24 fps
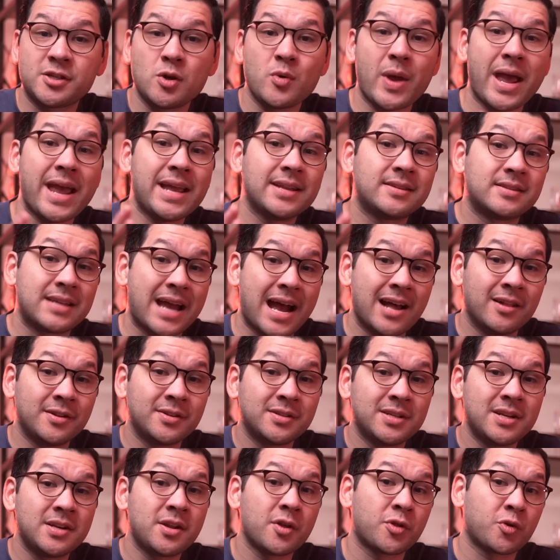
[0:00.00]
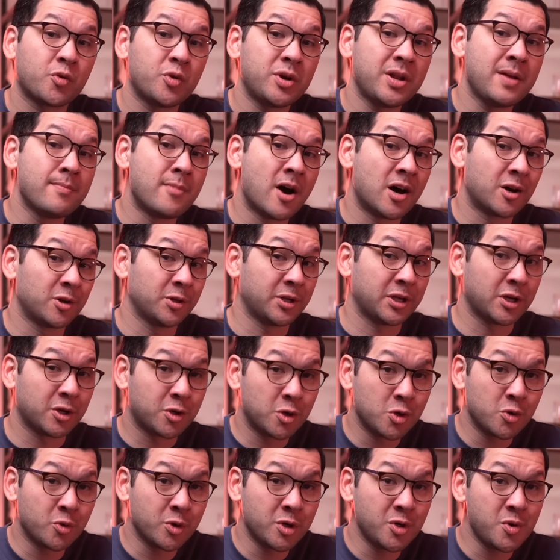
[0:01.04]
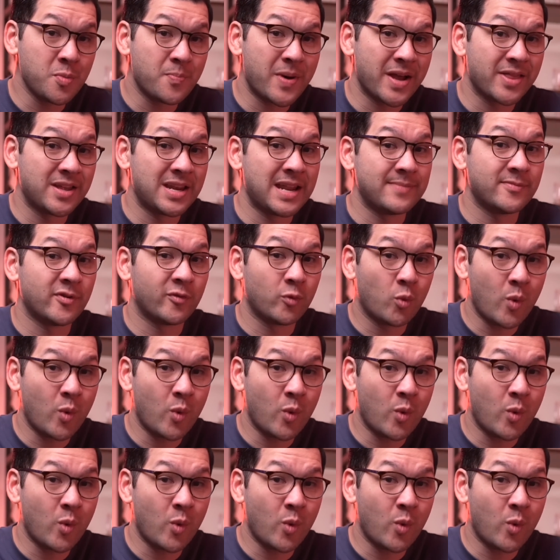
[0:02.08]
to a talented 3D modeling guru by the name of